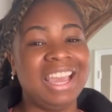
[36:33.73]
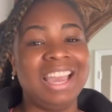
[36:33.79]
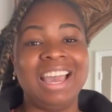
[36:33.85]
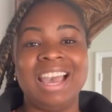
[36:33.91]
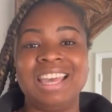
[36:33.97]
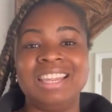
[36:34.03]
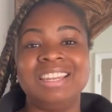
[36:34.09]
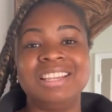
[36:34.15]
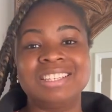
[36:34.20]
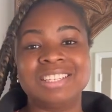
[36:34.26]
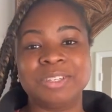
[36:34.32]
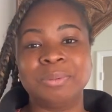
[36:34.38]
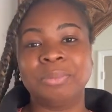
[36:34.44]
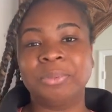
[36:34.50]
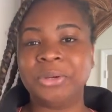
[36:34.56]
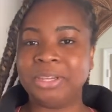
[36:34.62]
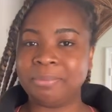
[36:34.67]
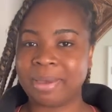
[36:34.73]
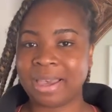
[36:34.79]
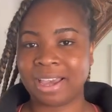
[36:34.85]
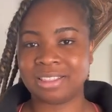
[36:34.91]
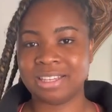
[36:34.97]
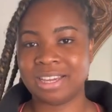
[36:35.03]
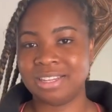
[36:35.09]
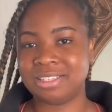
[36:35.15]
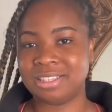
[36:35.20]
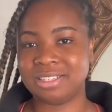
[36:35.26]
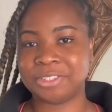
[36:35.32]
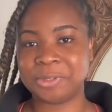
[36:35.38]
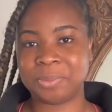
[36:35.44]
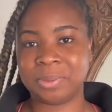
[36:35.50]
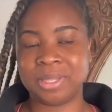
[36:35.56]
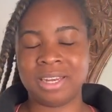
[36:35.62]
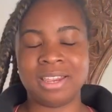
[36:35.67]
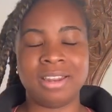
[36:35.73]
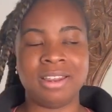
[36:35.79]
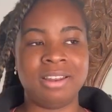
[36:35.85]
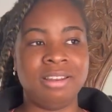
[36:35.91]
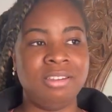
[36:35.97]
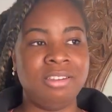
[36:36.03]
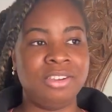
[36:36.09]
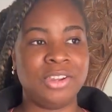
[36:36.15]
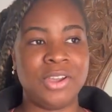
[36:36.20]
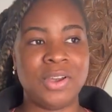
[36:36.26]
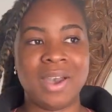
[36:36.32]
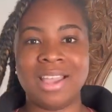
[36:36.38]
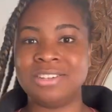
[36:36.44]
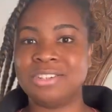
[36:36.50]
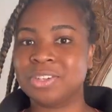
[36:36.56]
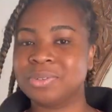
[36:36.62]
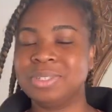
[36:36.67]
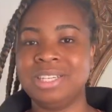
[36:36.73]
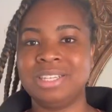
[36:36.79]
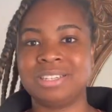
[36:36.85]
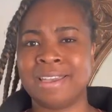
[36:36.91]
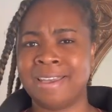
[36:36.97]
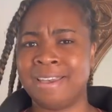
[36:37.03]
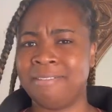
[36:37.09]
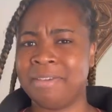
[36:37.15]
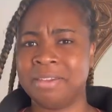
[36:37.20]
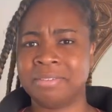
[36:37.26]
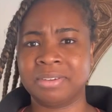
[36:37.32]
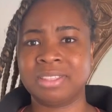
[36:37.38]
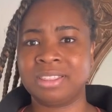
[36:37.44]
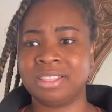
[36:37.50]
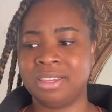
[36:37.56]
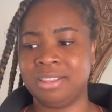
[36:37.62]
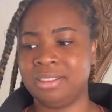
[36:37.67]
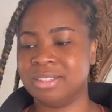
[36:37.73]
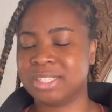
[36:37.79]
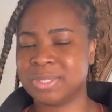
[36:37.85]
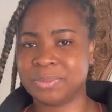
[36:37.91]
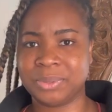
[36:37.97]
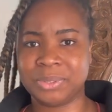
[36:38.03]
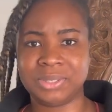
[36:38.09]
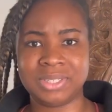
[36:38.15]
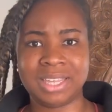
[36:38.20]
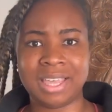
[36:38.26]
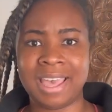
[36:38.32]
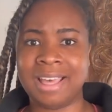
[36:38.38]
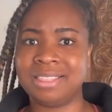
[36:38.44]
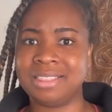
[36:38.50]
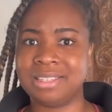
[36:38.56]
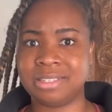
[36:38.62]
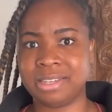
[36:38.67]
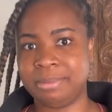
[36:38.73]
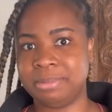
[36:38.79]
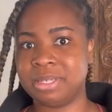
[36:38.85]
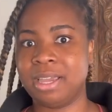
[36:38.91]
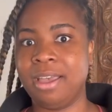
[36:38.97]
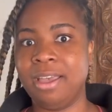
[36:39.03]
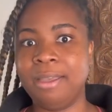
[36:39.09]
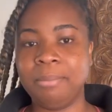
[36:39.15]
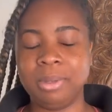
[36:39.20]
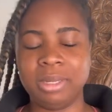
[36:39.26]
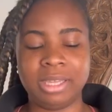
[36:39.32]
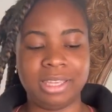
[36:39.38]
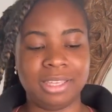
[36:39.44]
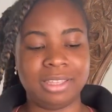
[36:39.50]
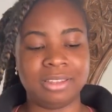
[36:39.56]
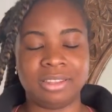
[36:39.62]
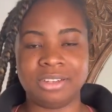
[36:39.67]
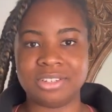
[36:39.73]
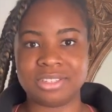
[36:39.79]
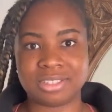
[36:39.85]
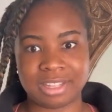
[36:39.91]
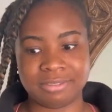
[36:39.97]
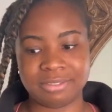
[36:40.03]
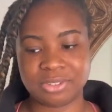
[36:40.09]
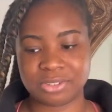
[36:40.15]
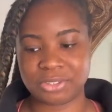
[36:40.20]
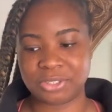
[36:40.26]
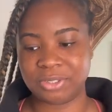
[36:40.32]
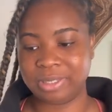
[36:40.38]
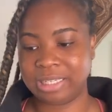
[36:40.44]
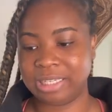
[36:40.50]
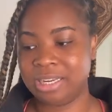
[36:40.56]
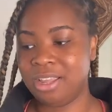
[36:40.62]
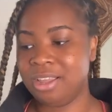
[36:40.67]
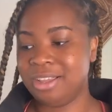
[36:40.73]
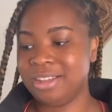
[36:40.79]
I need to bring back that discipline in. You know, I don't need to have everything in this world at the same time. Like, there's levels to it.